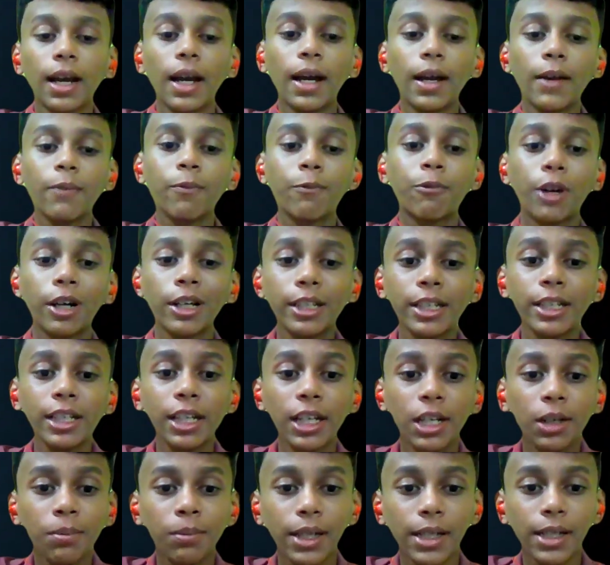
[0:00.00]
And
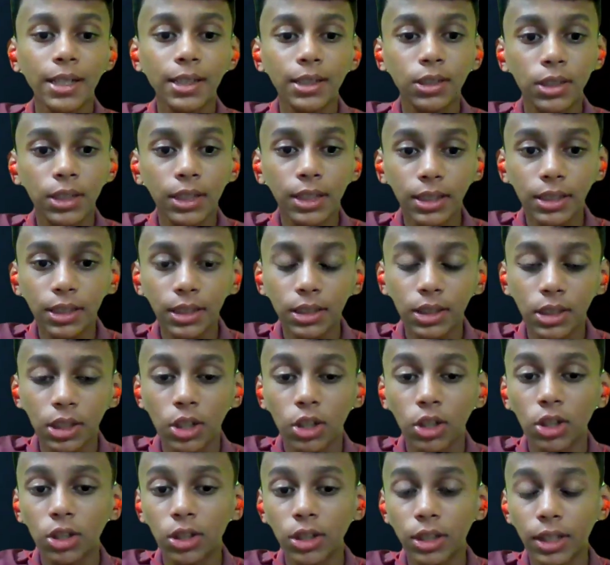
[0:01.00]
5r minus s is
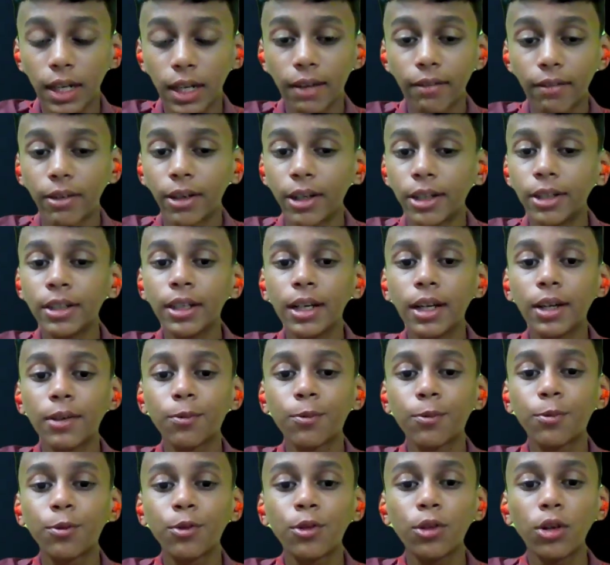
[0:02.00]
equal to 11
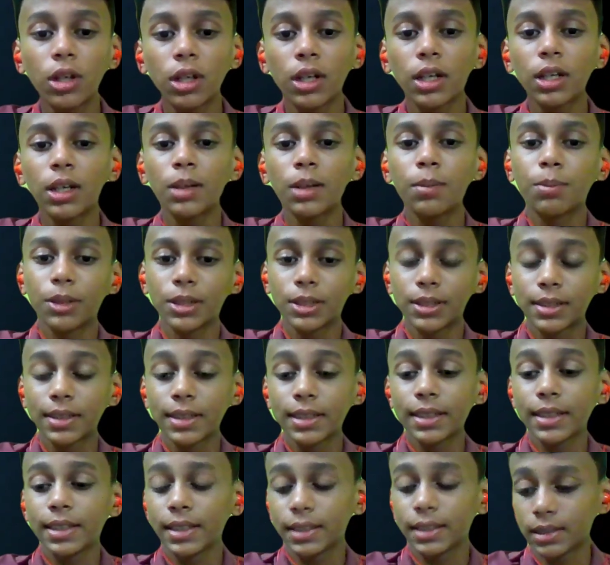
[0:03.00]
and 4r plus
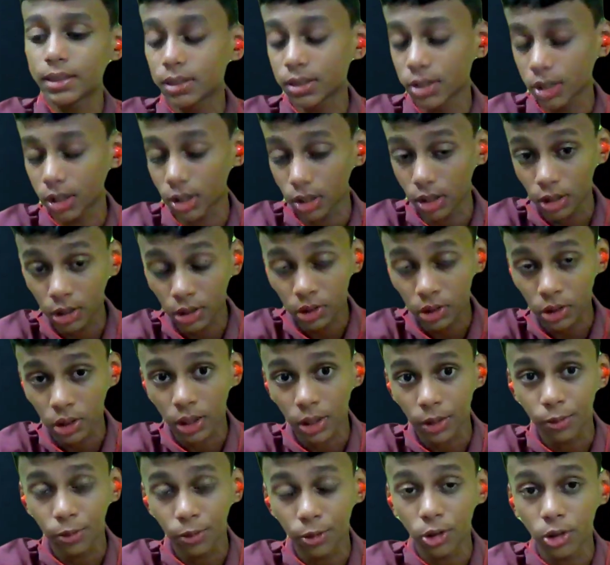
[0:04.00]
3s is equal to
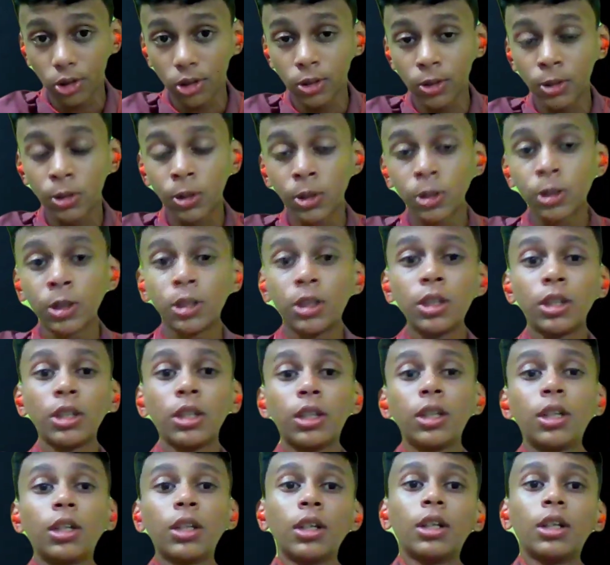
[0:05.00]
24.
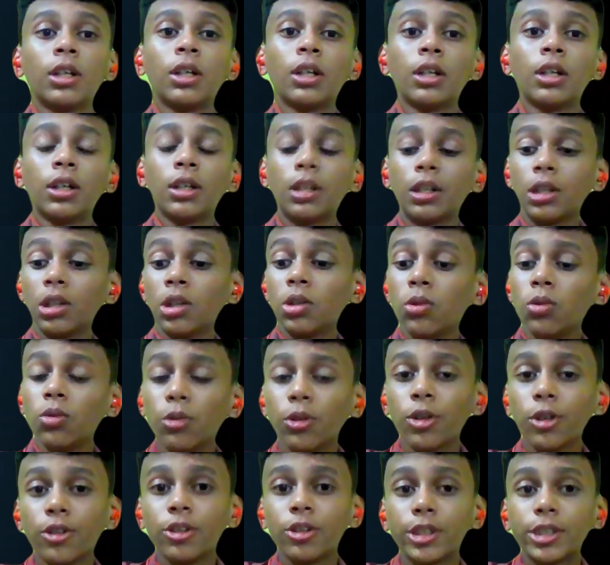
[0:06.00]
Now
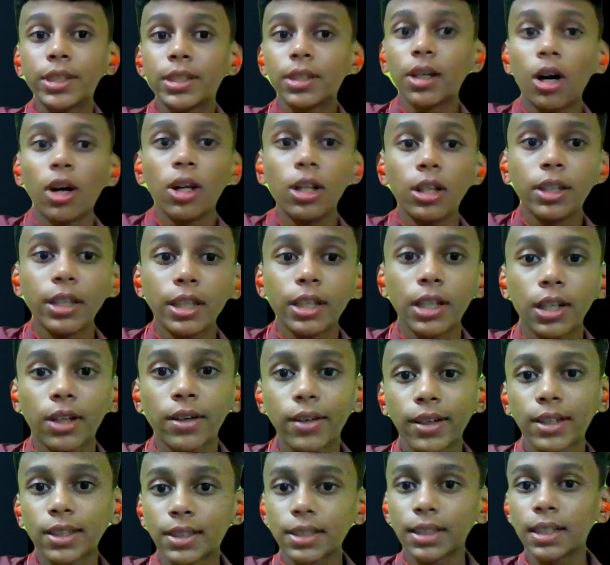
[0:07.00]
we will solve the
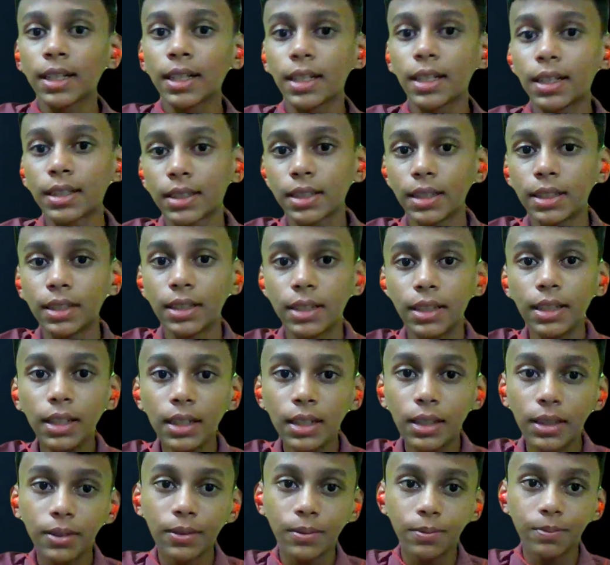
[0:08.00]
equation as I
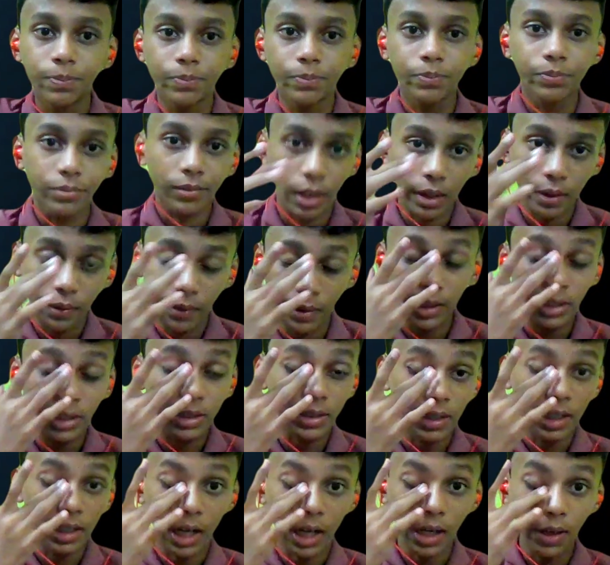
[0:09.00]
did. We will
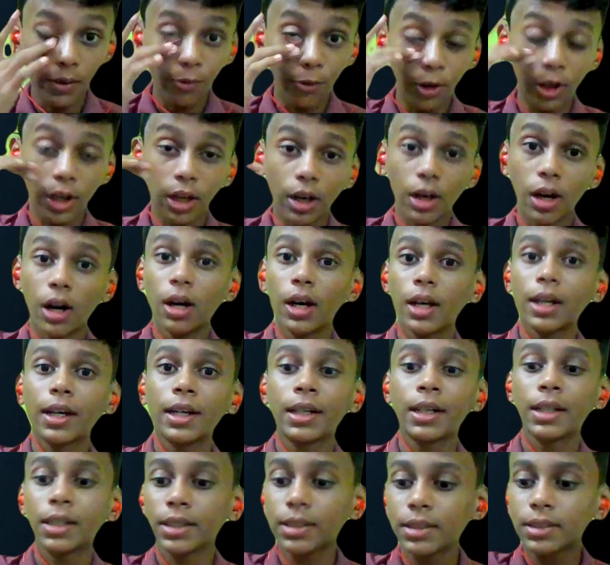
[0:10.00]
solve for r
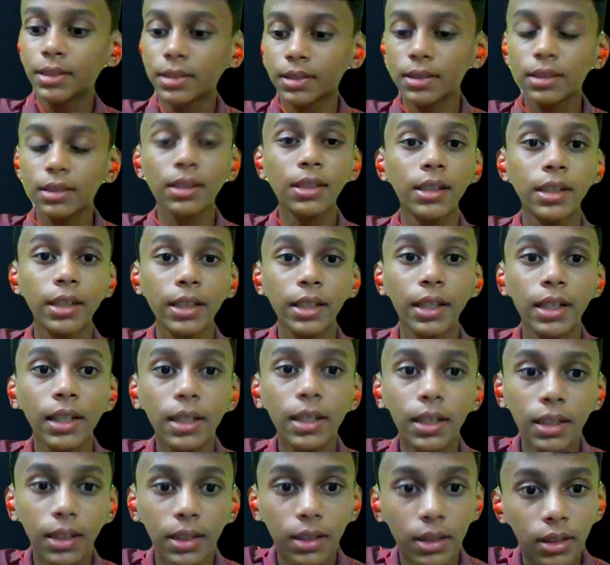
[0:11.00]
and s
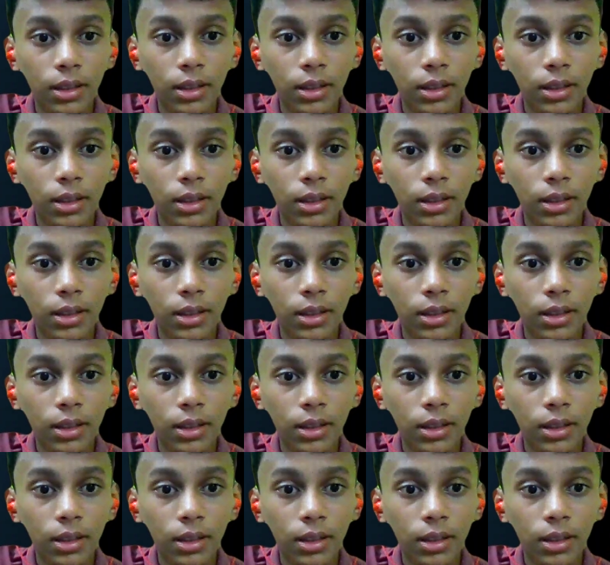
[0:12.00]
here.